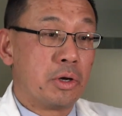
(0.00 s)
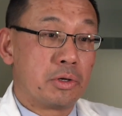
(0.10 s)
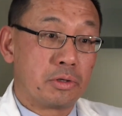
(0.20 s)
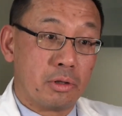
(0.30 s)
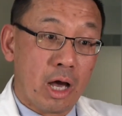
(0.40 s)

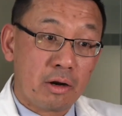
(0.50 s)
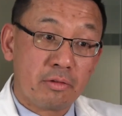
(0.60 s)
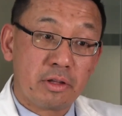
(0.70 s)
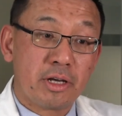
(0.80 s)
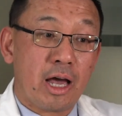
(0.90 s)
So a lot
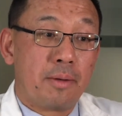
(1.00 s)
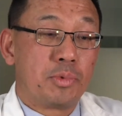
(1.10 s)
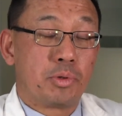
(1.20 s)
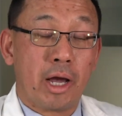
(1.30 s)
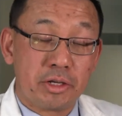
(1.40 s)
of the
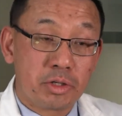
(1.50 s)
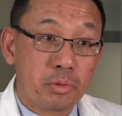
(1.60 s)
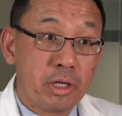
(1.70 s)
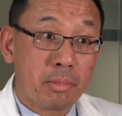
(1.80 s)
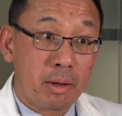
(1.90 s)
times when I
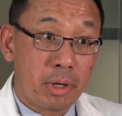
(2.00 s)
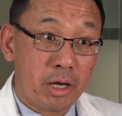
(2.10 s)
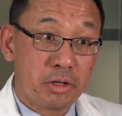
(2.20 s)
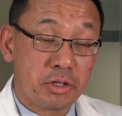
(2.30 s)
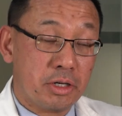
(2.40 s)
screen my
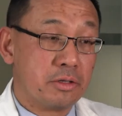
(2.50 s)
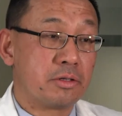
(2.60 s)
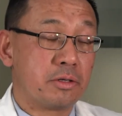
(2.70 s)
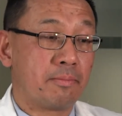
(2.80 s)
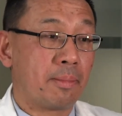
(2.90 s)

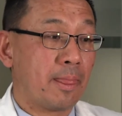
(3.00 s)
patients,